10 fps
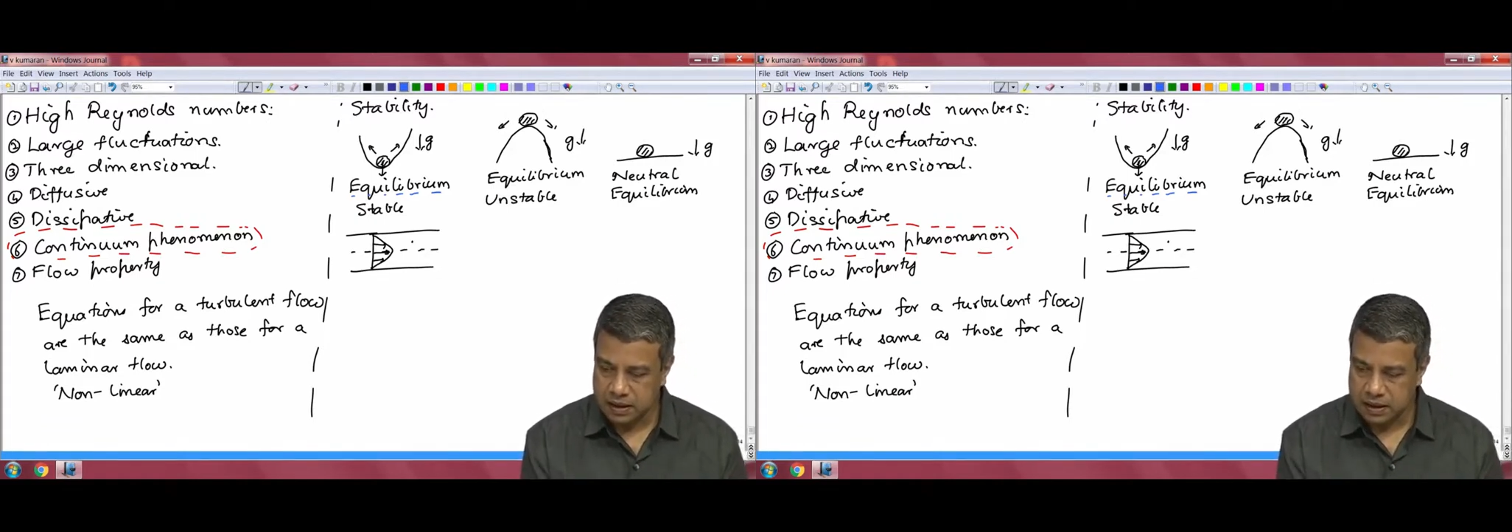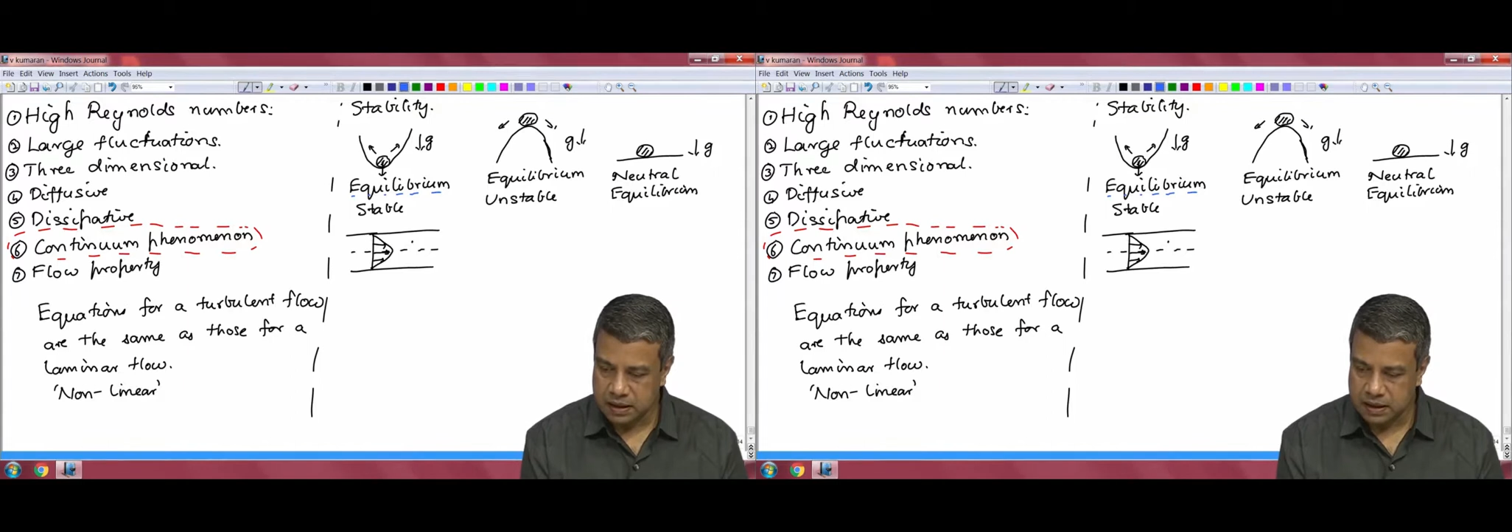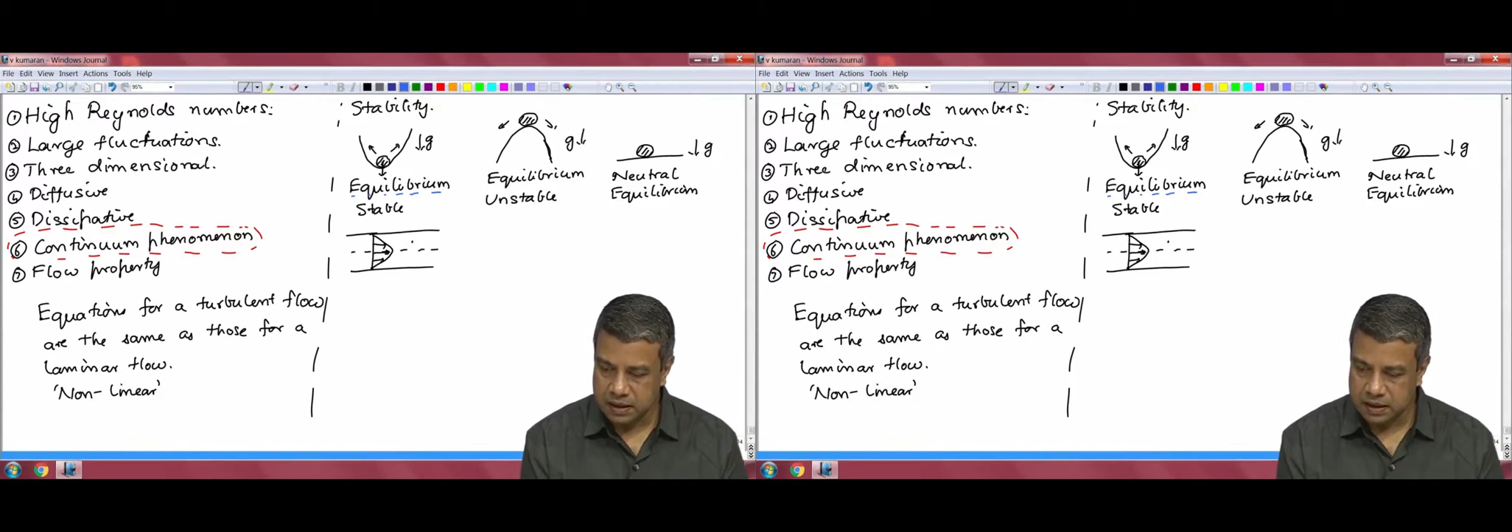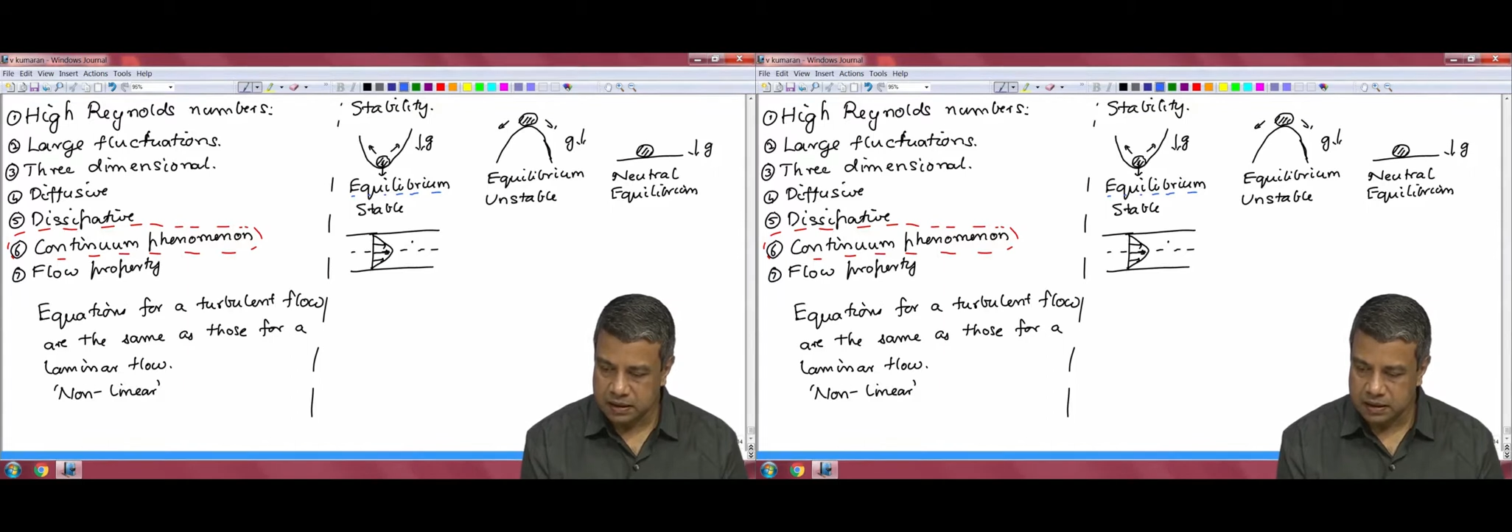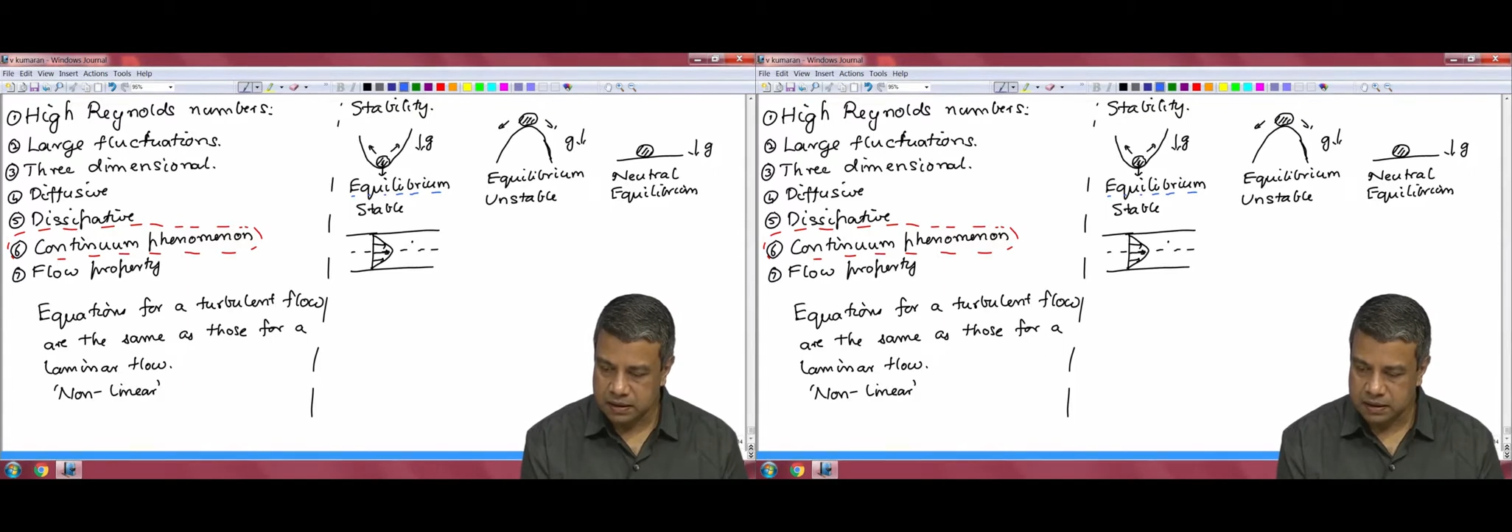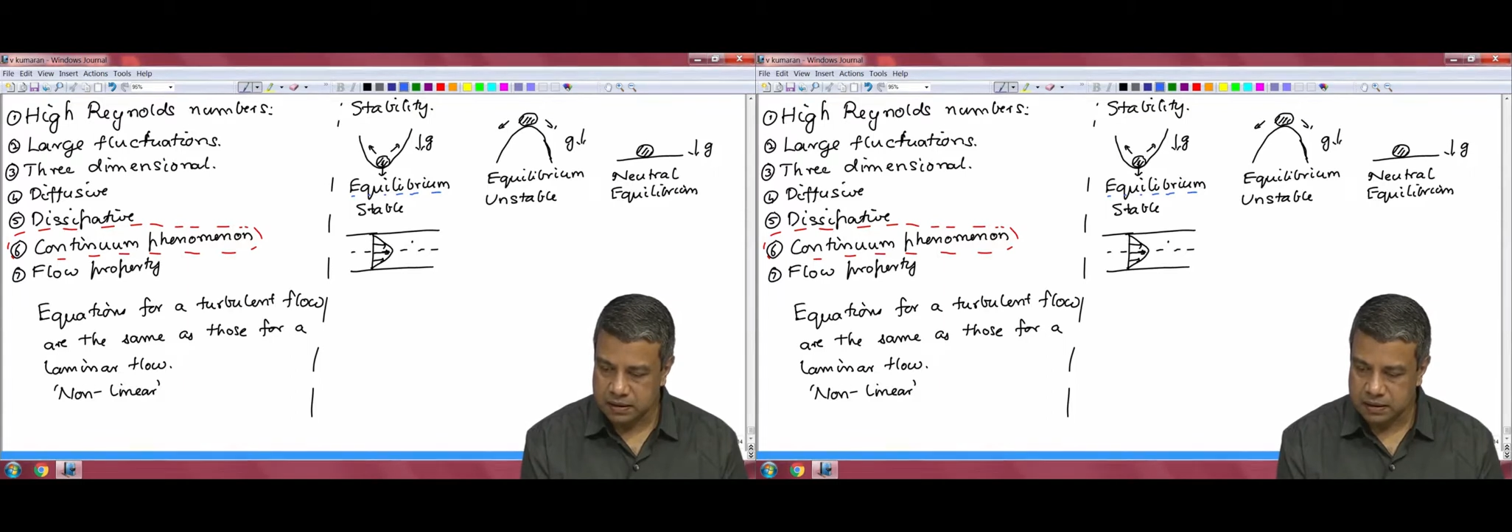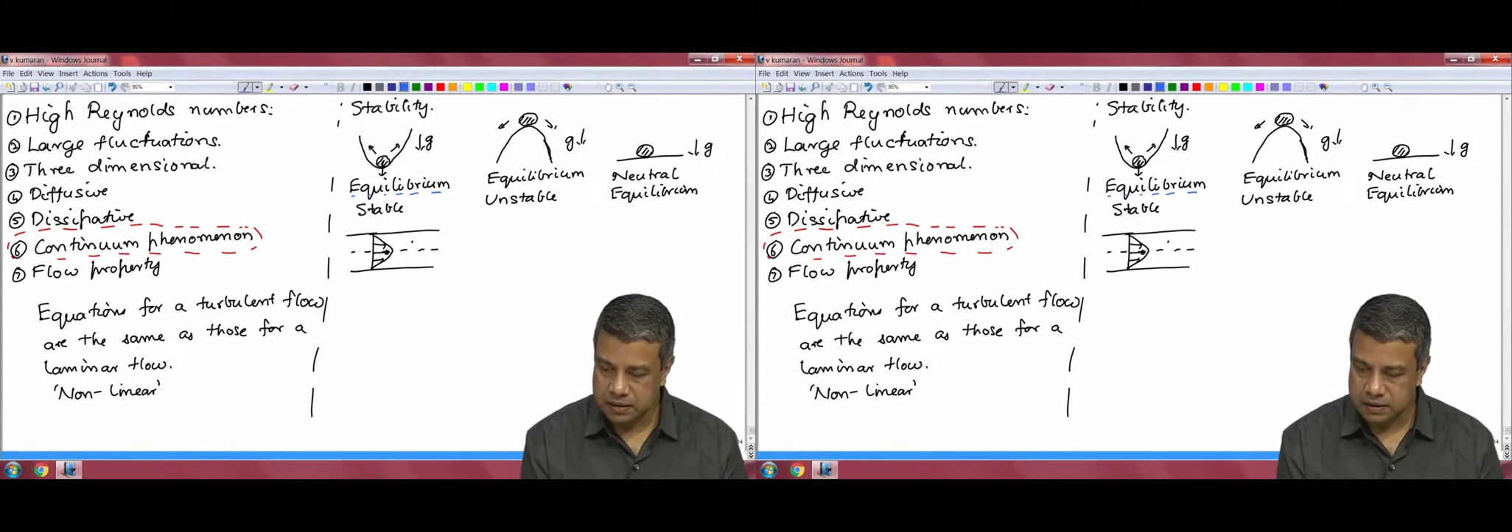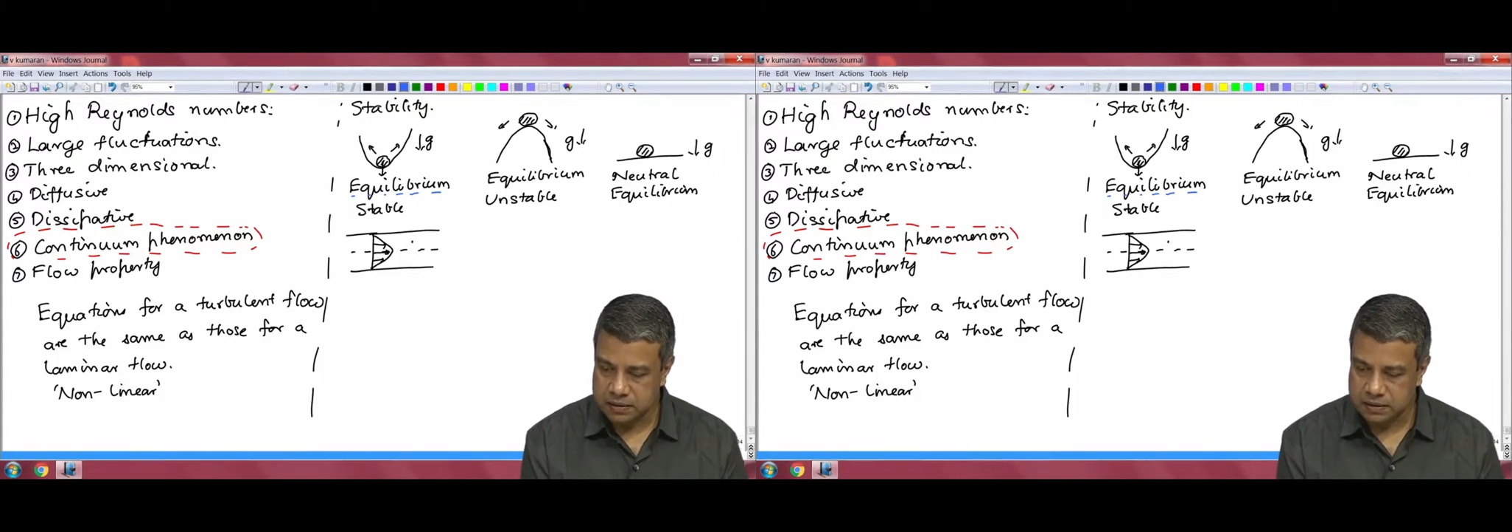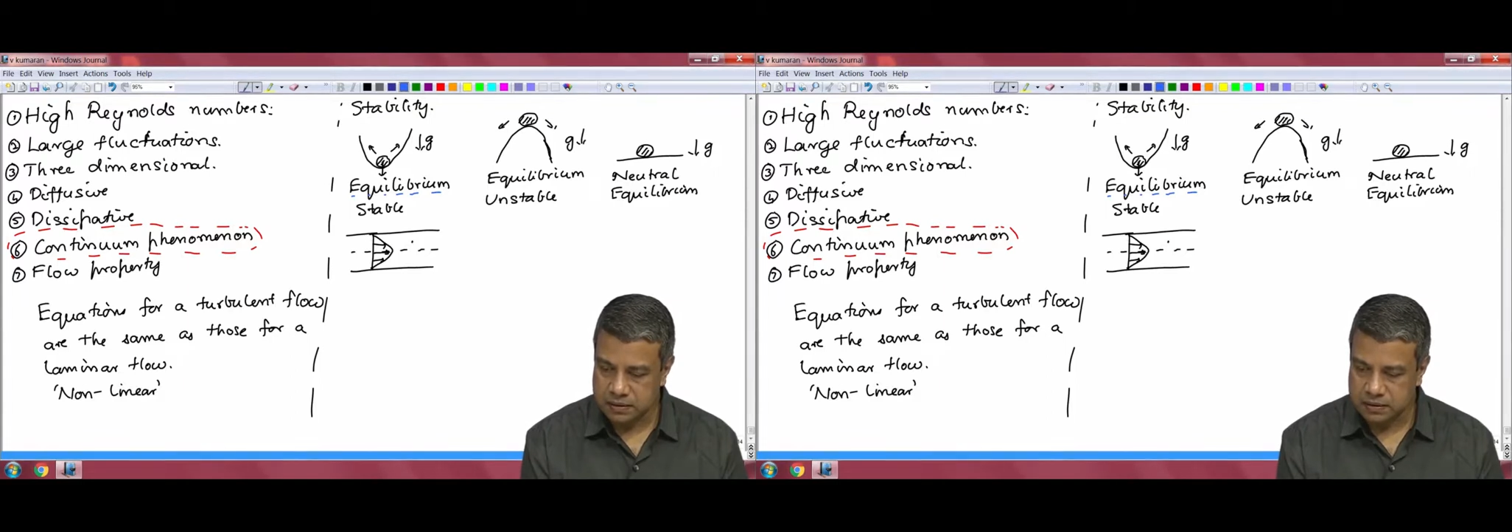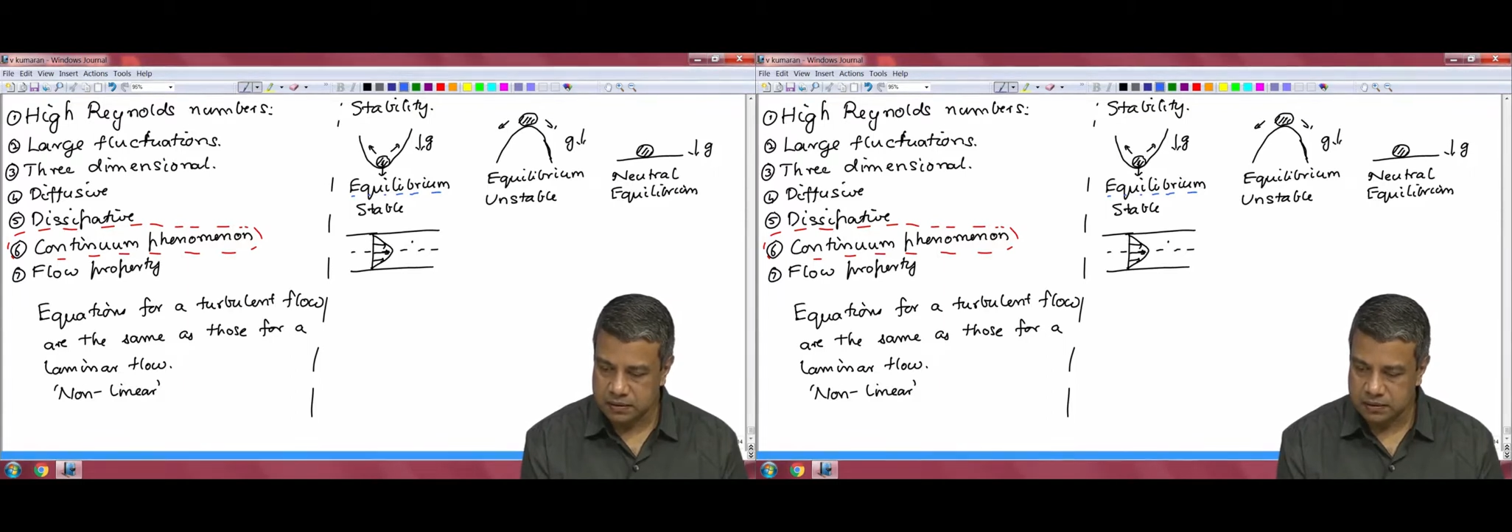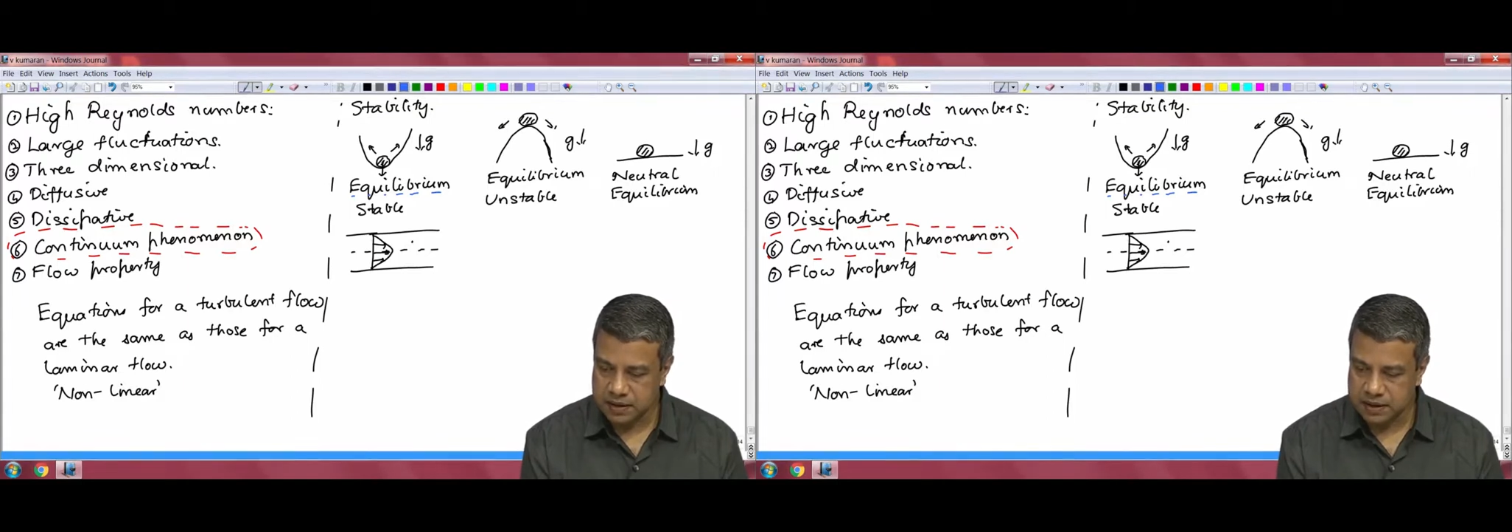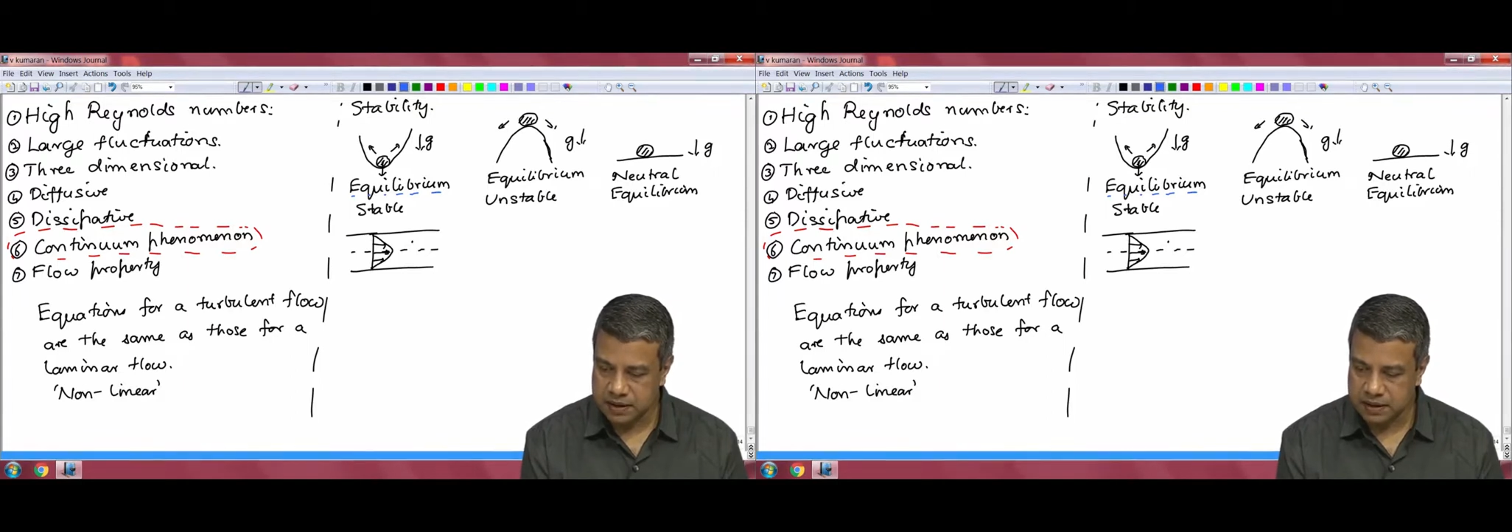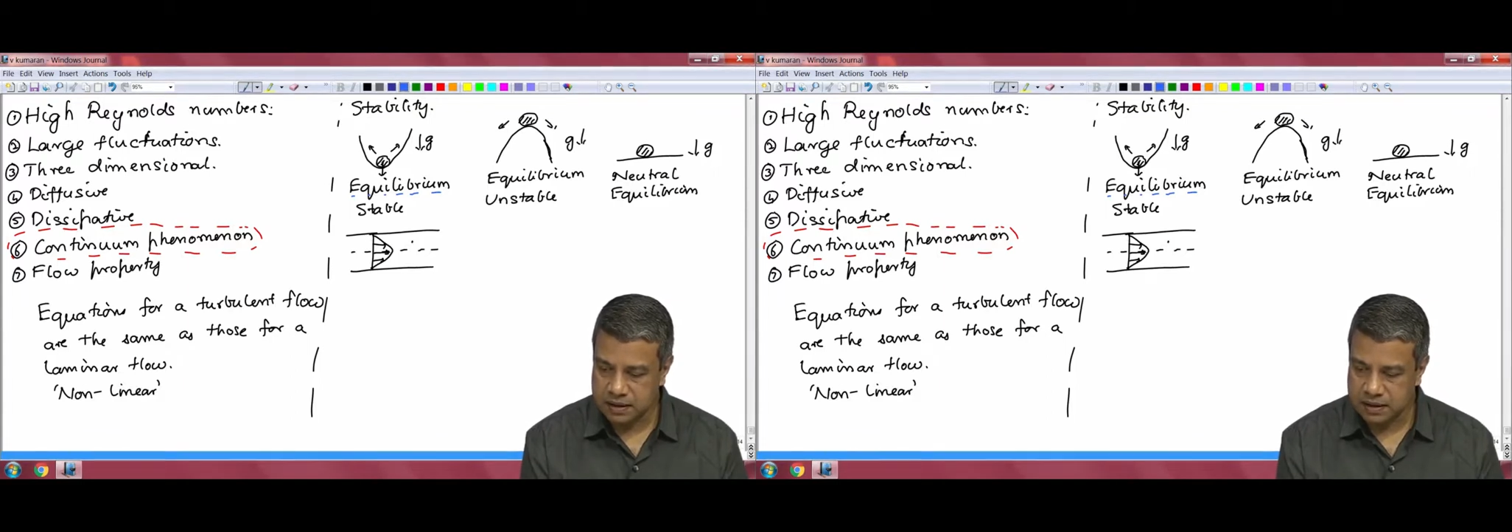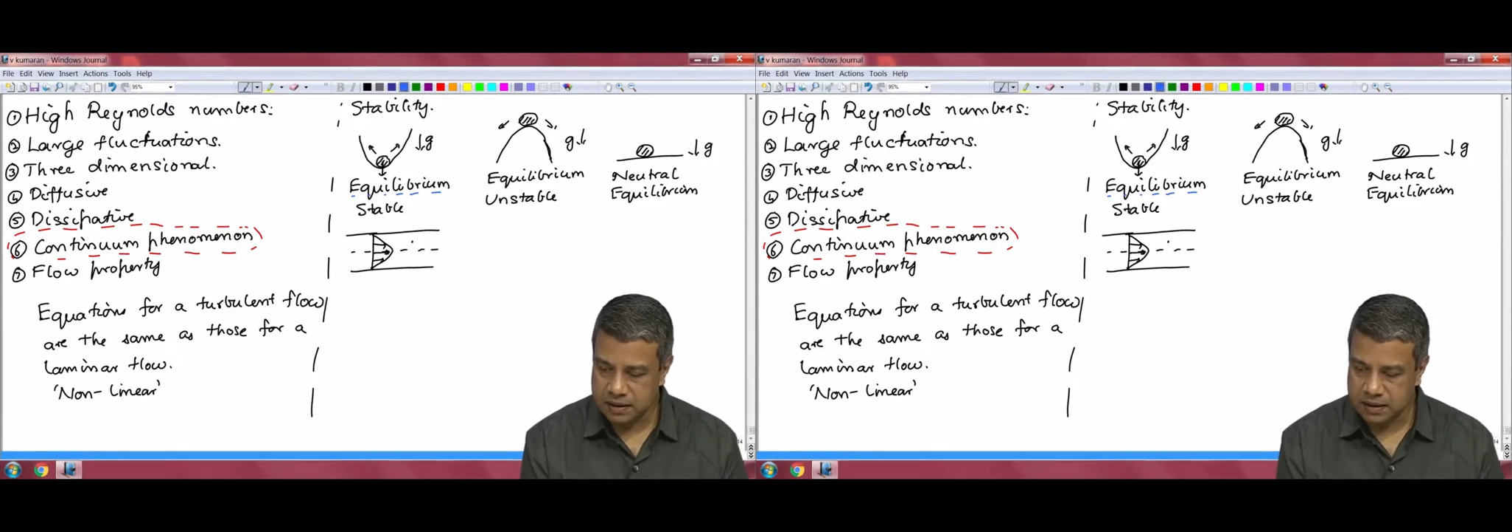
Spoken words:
And so, one can